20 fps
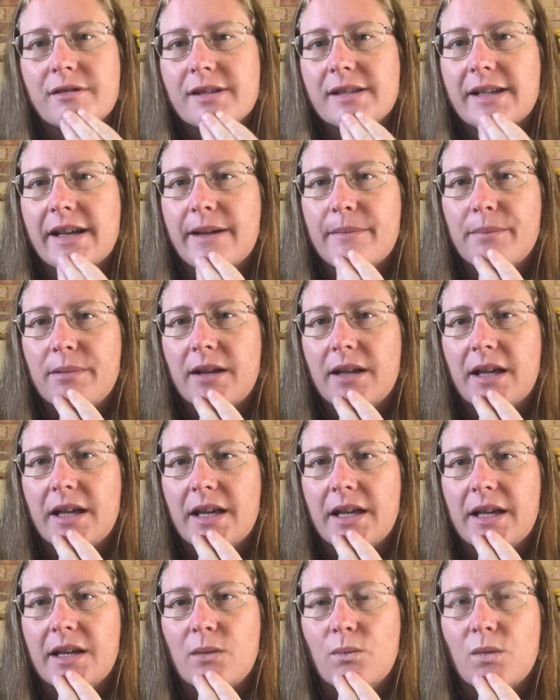sampler
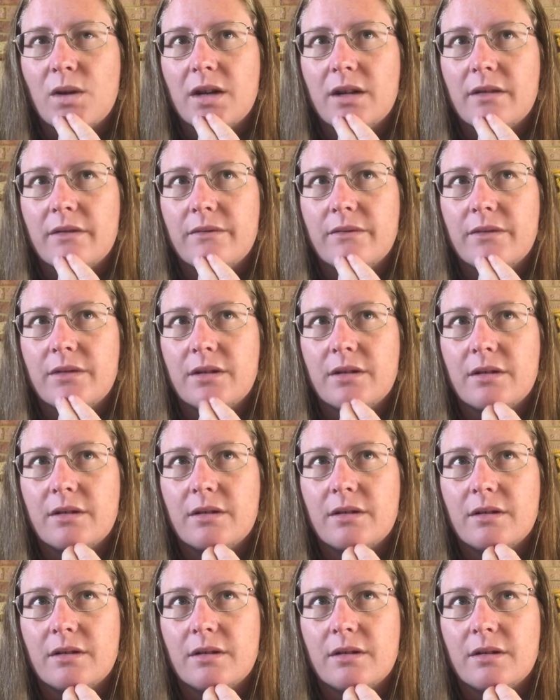in one of
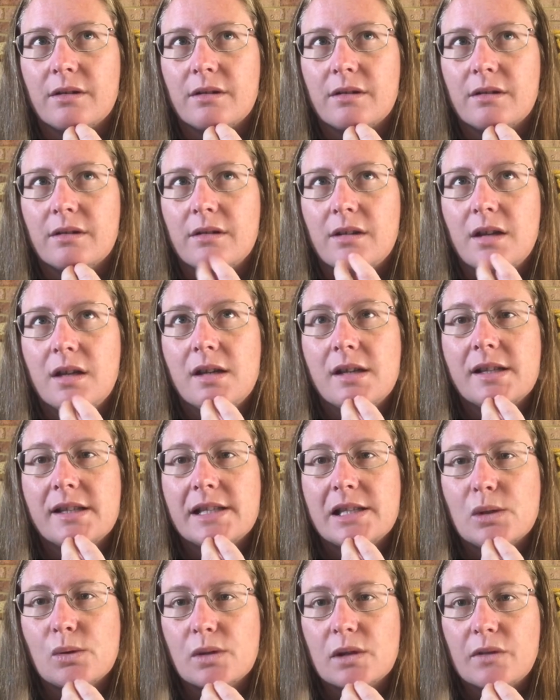the
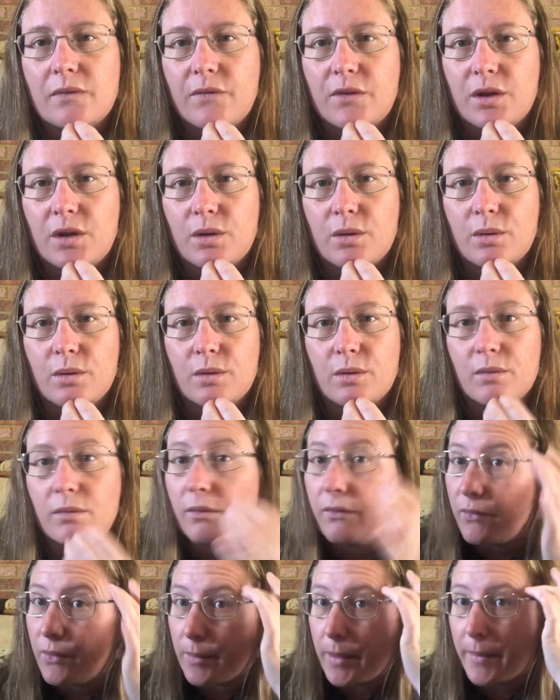Silks for You
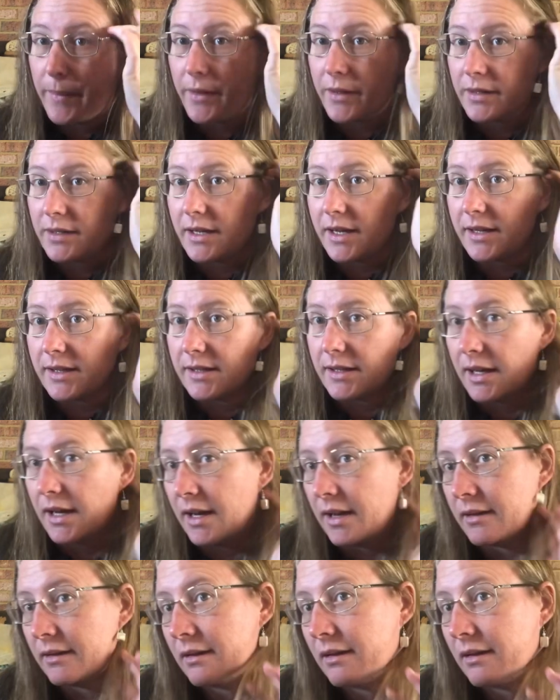for my birthday start.